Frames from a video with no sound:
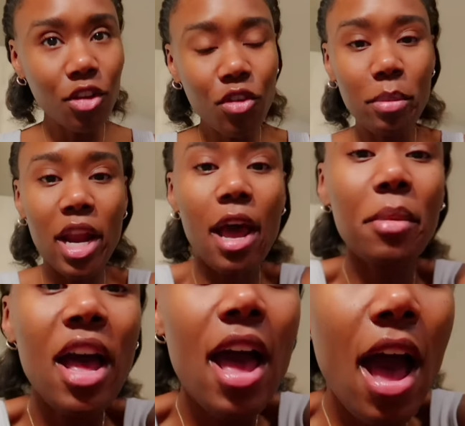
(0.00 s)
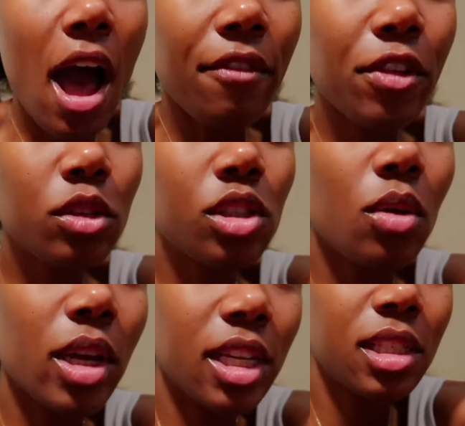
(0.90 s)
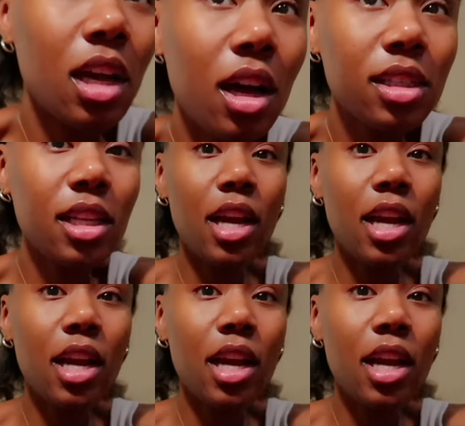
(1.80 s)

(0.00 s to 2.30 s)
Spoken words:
a nap, I feel so exhausted.